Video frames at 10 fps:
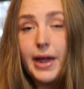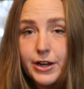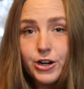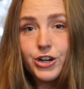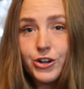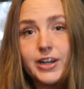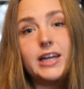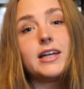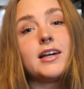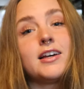Baker
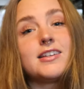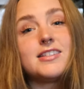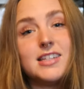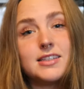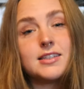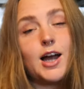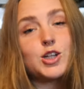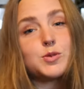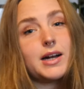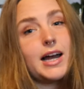Creek seed
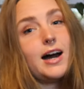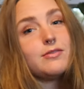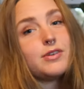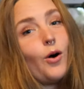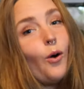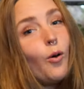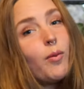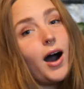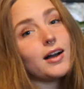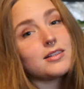stash, but I have a whole
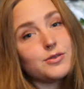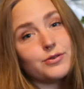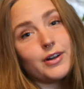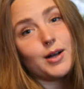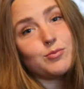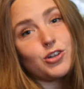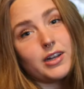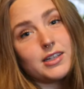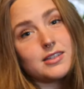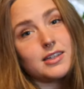box from
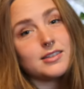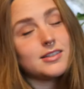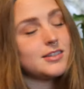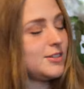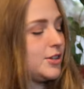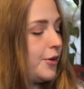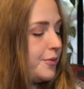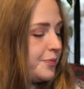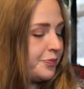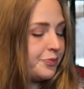Johnny's Seeds. So
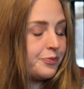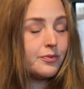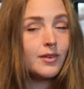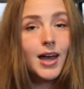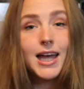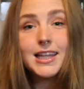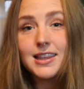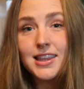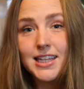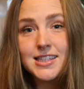
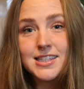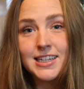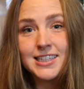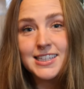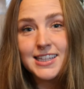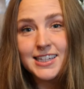let's dig into